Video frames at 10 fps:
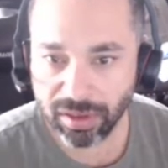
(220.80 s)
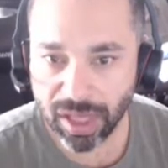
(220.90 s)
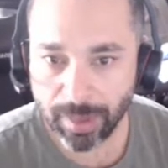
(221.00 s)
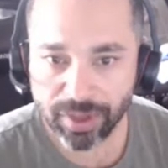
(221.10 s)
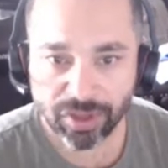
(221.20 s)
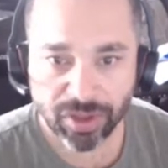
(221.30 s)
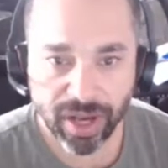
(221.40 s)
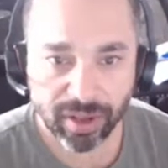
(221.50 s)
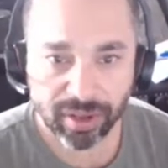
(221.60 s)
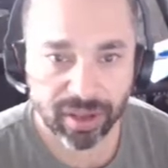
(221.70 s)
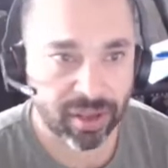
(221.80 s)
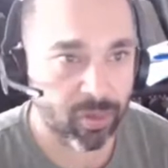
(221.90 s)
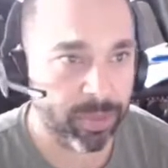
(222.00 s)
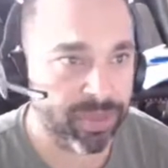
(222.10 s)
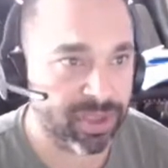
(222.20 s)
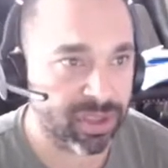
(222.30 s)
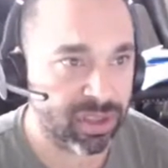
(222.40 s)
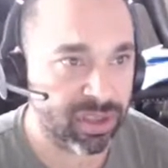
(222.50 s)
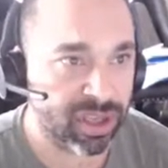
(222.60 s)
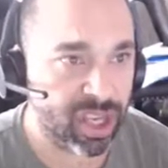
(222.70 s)
I'm going to try to, whoops,
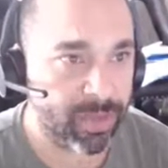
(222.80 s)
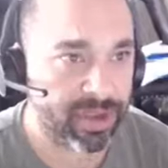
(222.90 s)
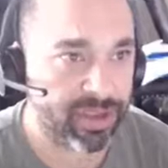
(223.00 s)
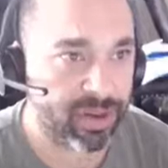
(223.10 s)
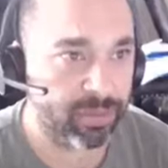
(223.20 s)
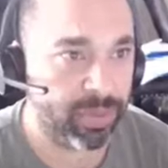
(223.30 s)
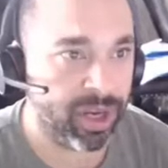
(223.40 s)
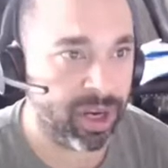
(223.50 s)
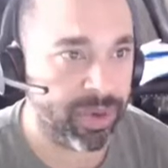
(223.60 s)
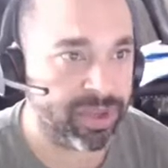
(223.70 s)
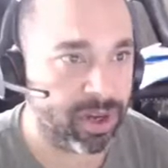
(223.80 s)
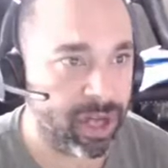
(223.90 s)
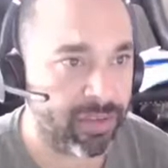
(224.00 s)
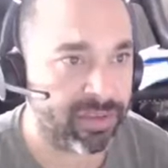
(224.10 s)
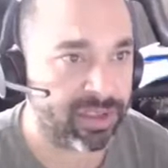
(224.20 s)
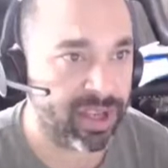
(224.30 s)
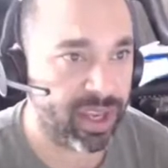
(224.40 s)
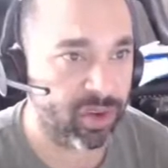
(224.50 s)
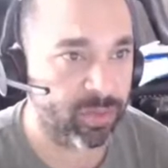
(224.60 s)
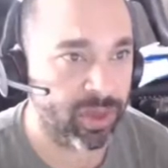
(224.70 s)
get my screen bigger. I'm going to turn off
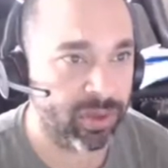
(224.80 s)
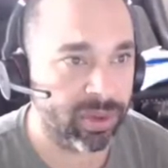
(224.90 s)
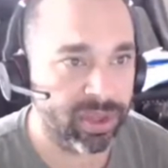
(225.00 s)
scaled mode